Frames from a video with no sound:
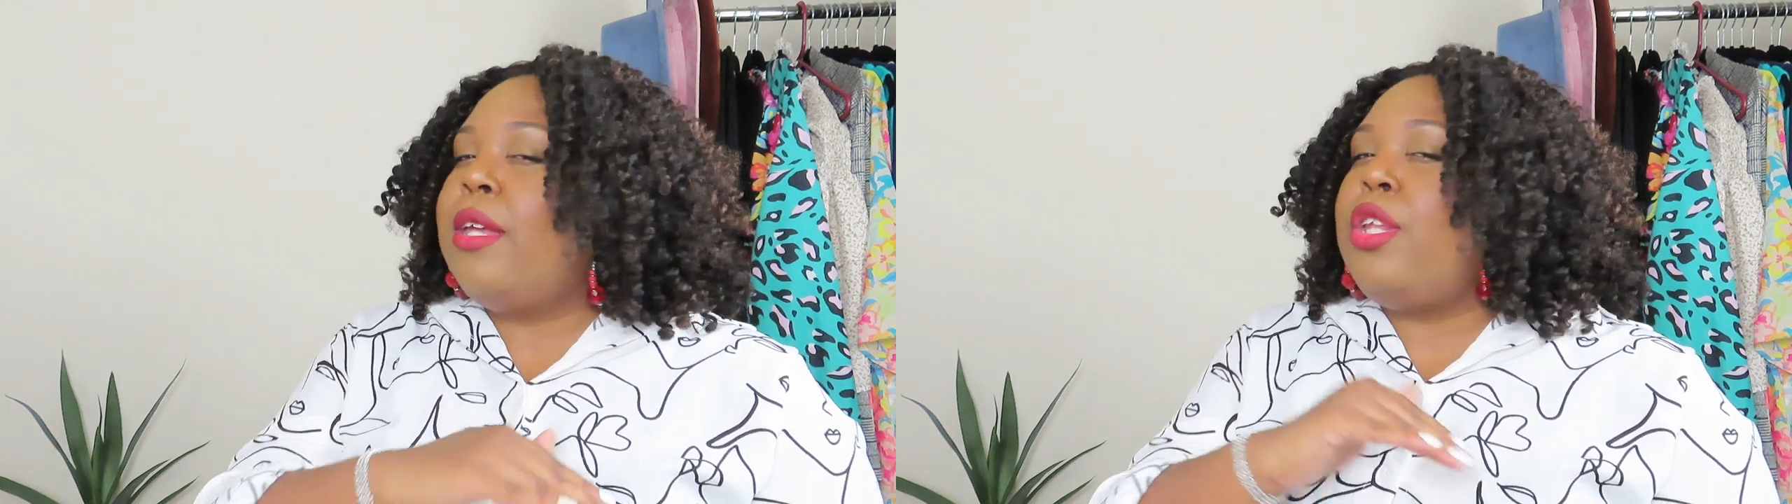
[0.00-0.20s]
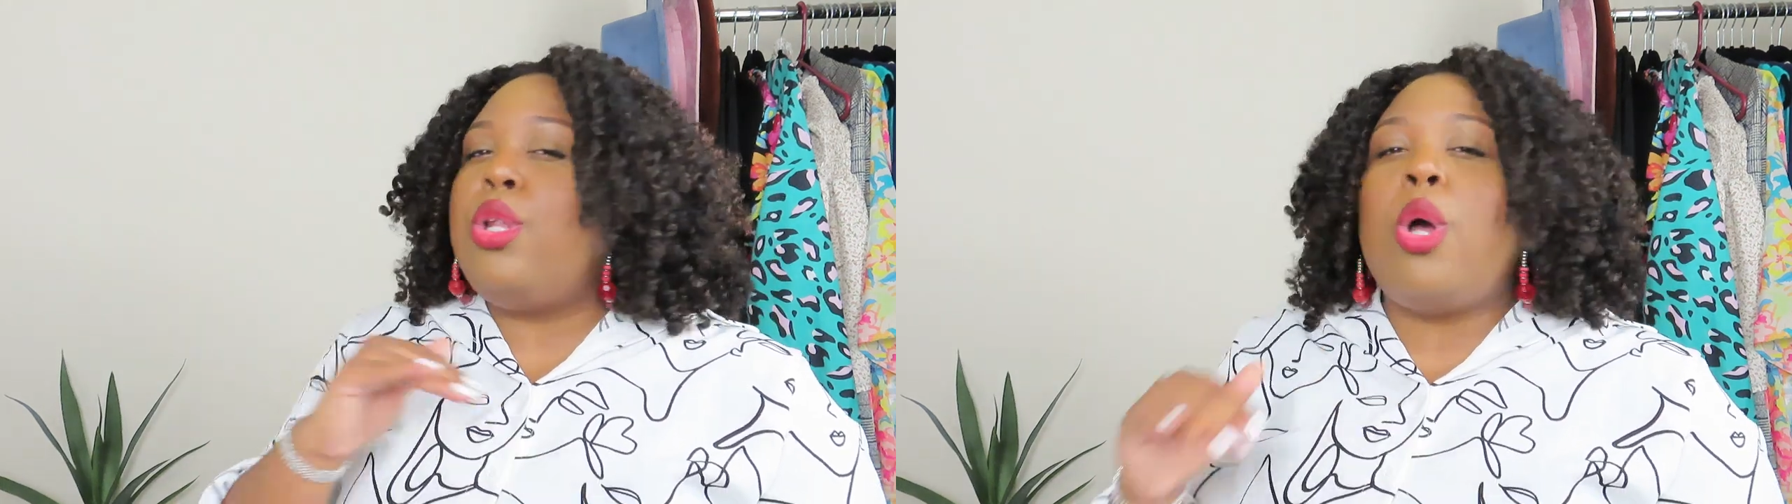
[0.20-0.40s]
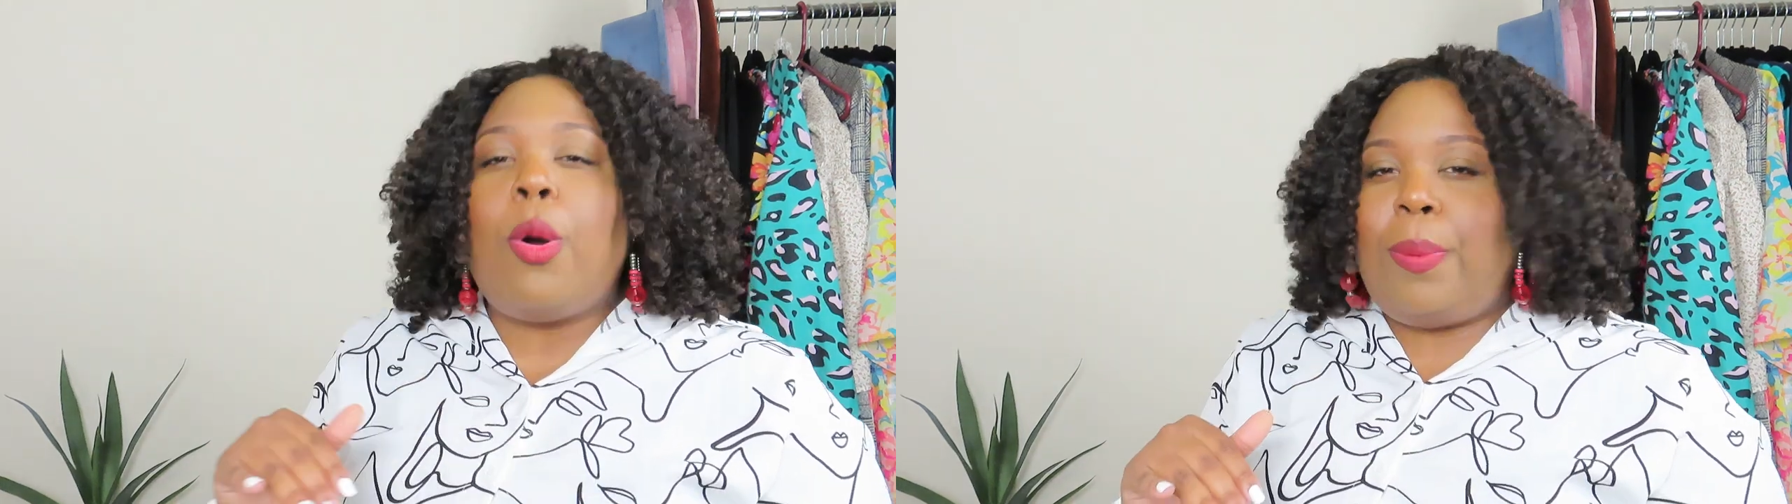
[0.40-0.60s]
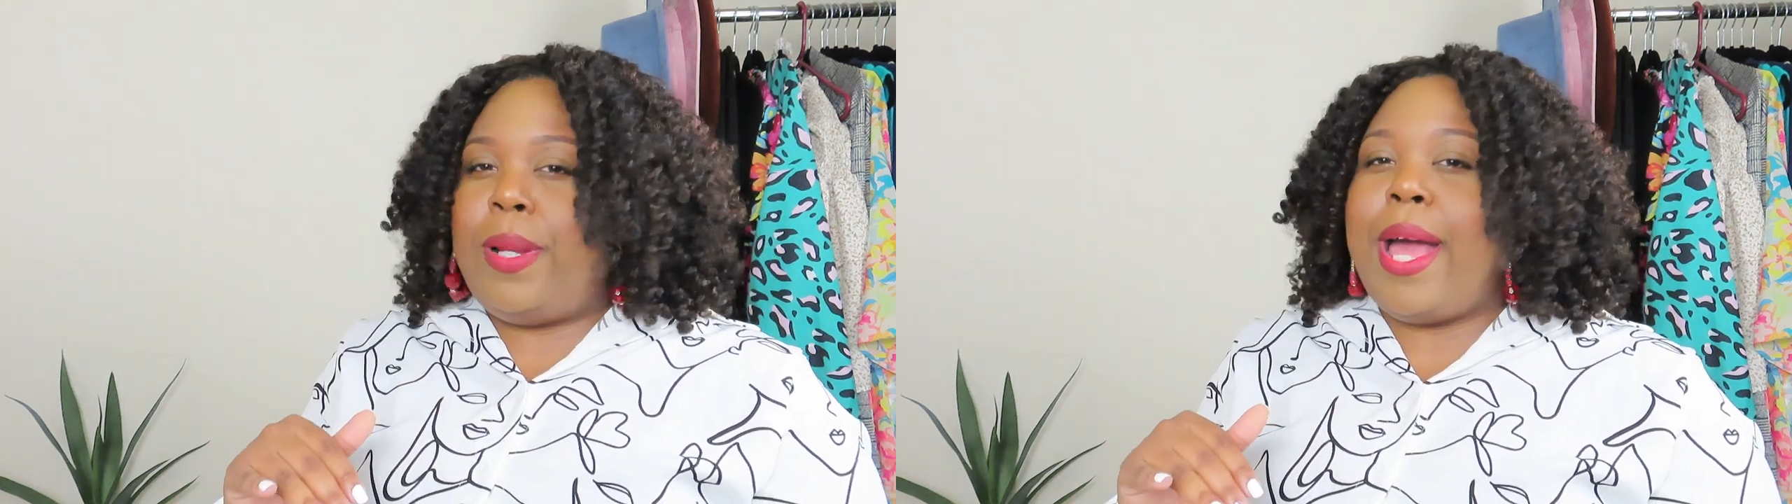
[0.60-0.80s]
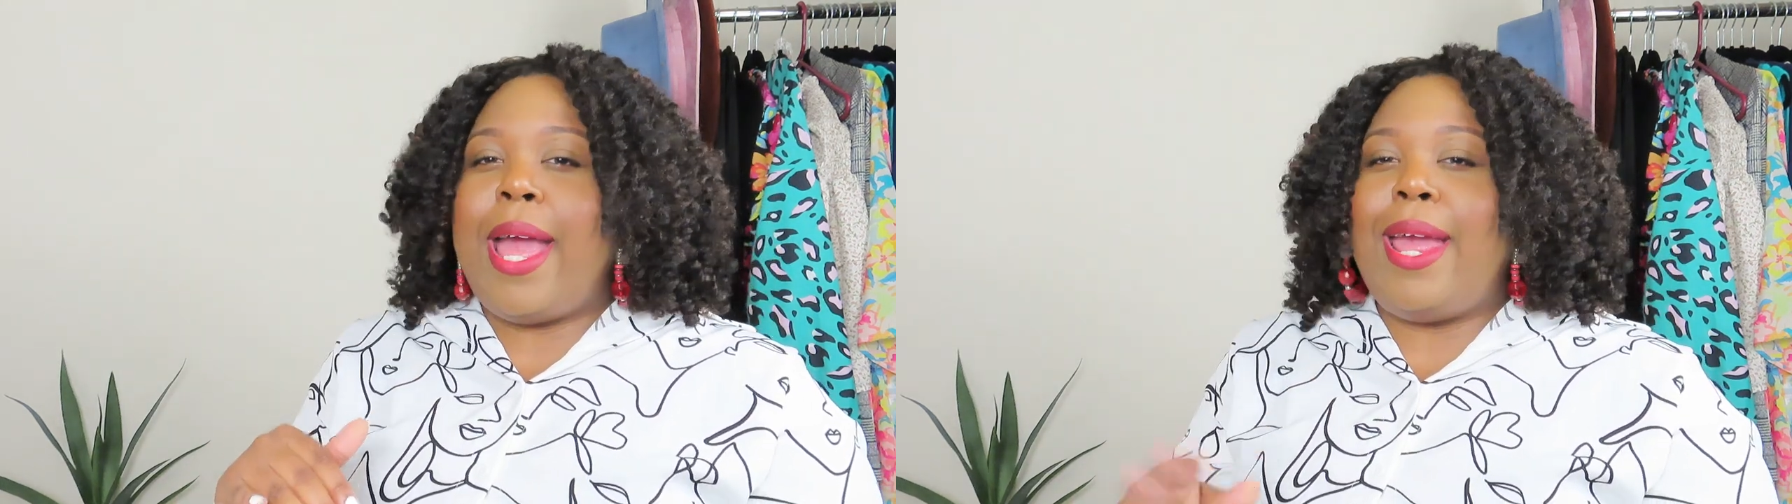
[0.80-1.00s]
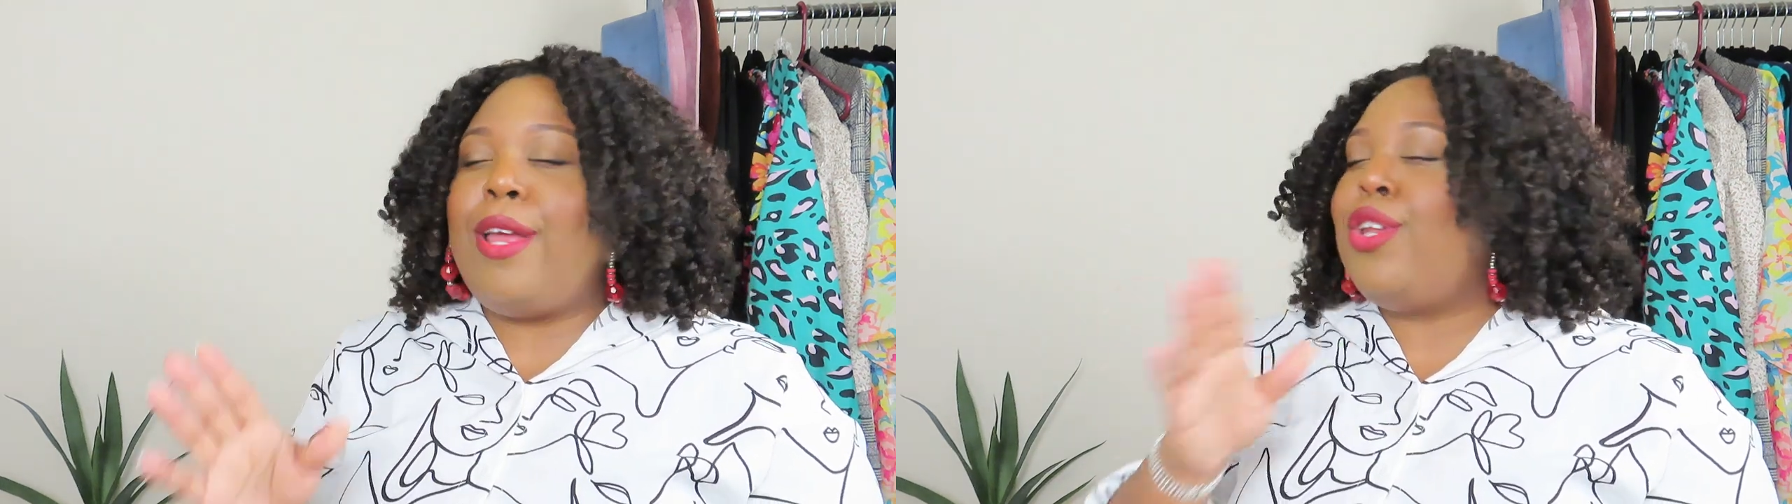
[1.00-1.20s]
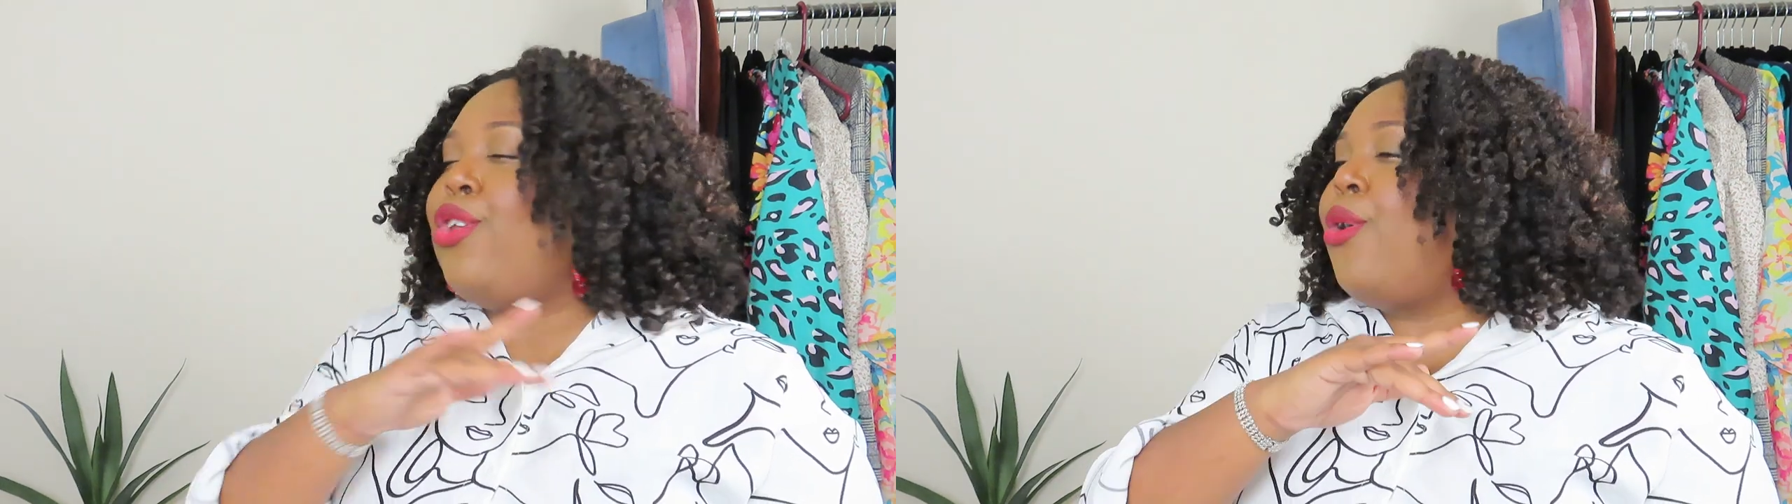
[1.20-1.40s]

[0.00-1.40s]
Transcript: No play,